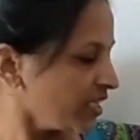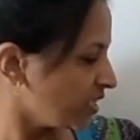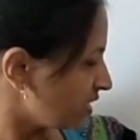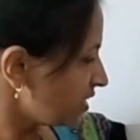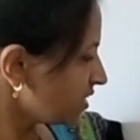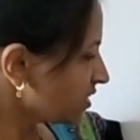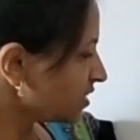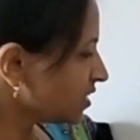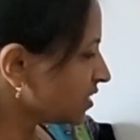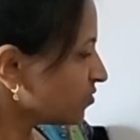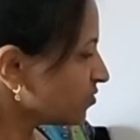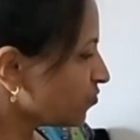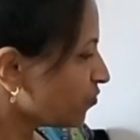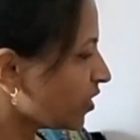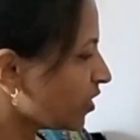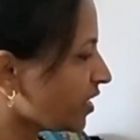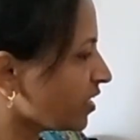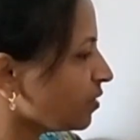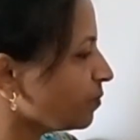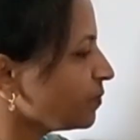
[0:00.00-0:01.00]
this is
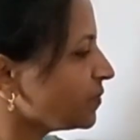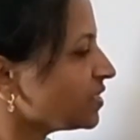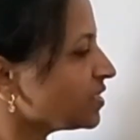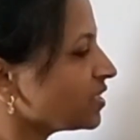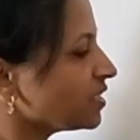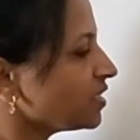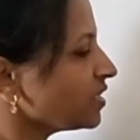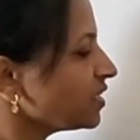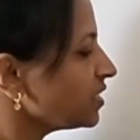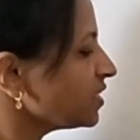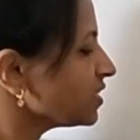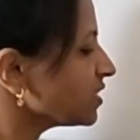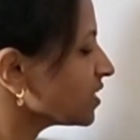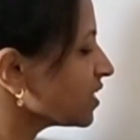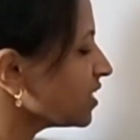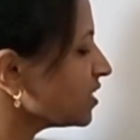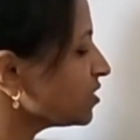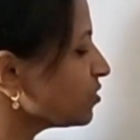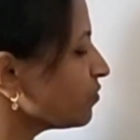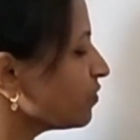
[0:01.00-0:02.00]
what means. In this
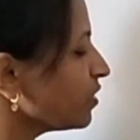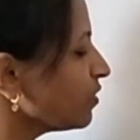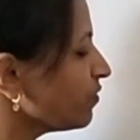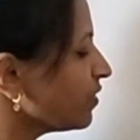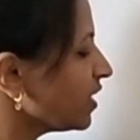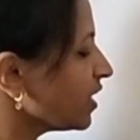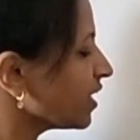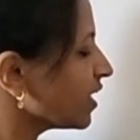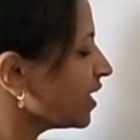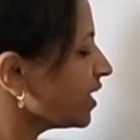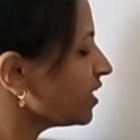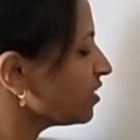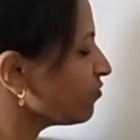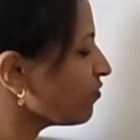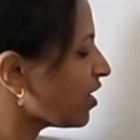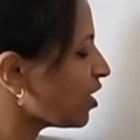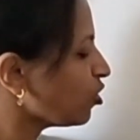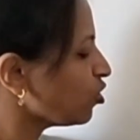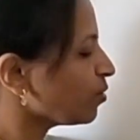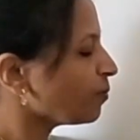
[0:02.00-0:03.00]
case we will get
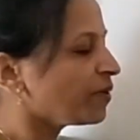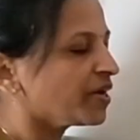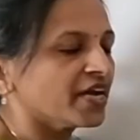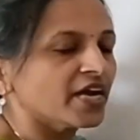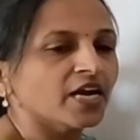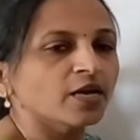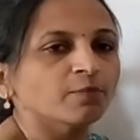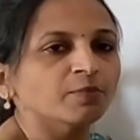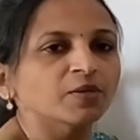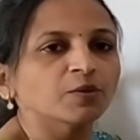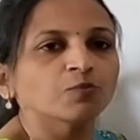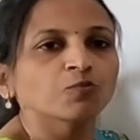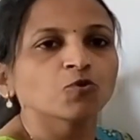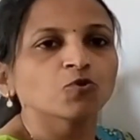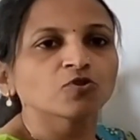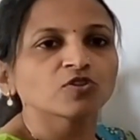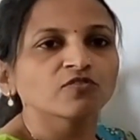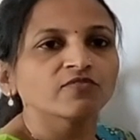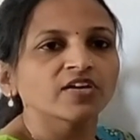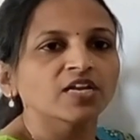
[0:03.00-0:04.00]
value of A and B
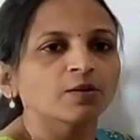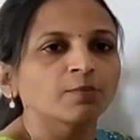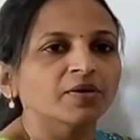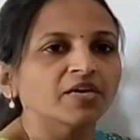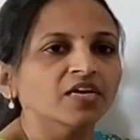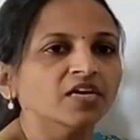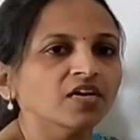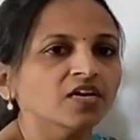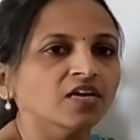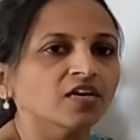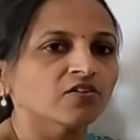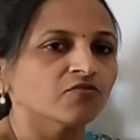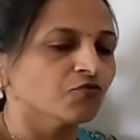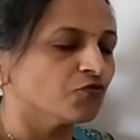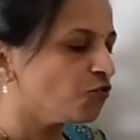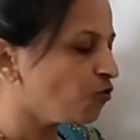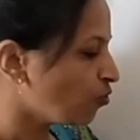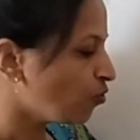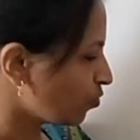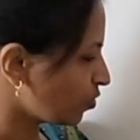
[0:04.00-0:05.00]
both will be
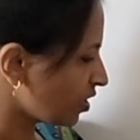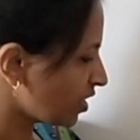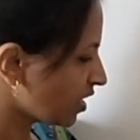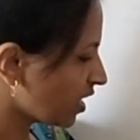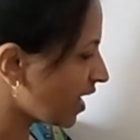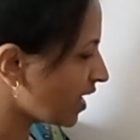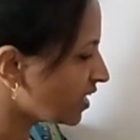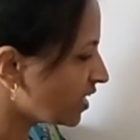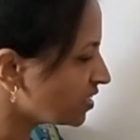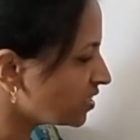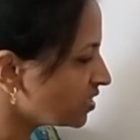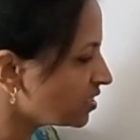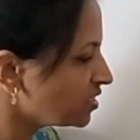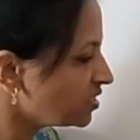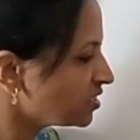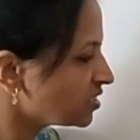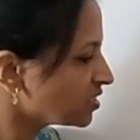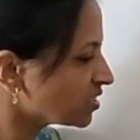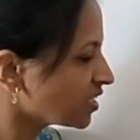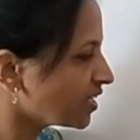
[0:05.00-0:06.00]
four, and in
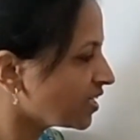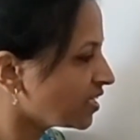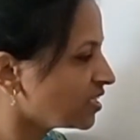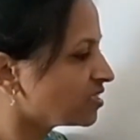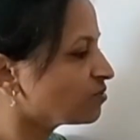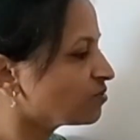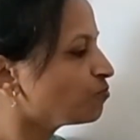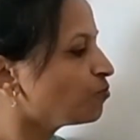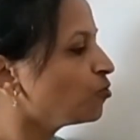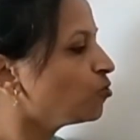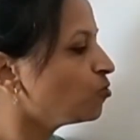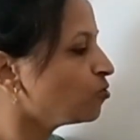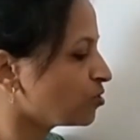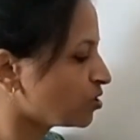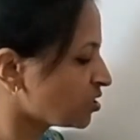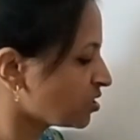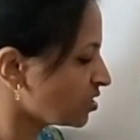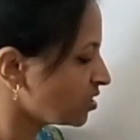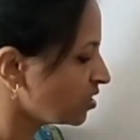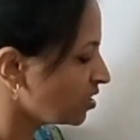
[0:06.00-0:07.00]
this case
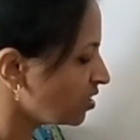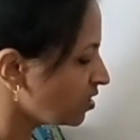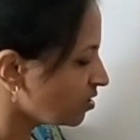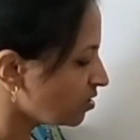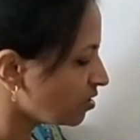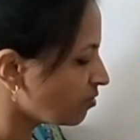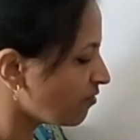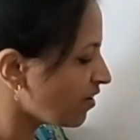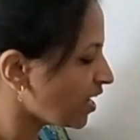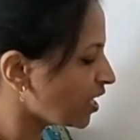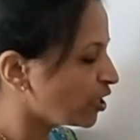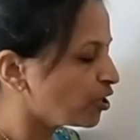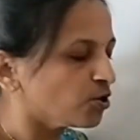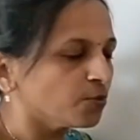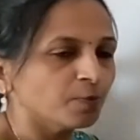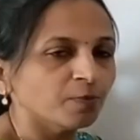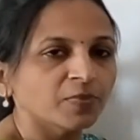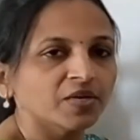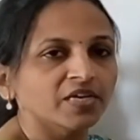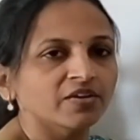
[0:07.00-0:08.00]
post the value
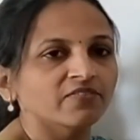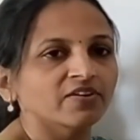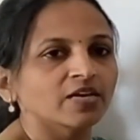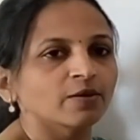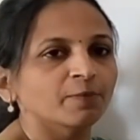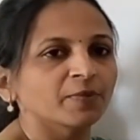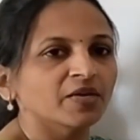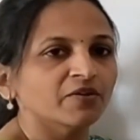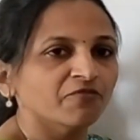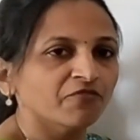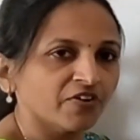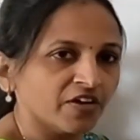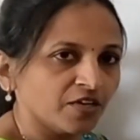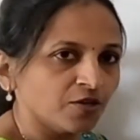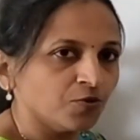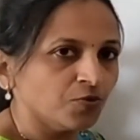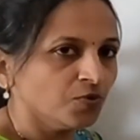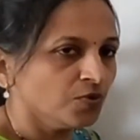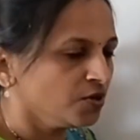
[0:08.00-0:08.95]
of B will be five